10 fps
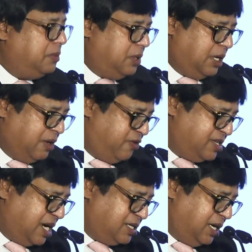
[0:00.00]

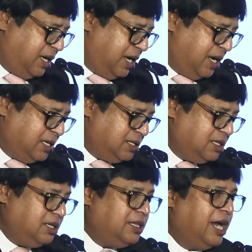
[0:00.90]
envisaging
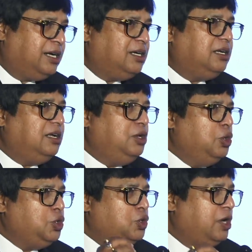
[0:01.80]
is that
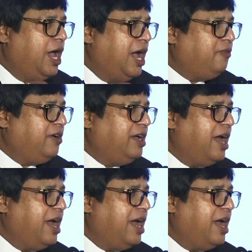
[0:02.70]
you should have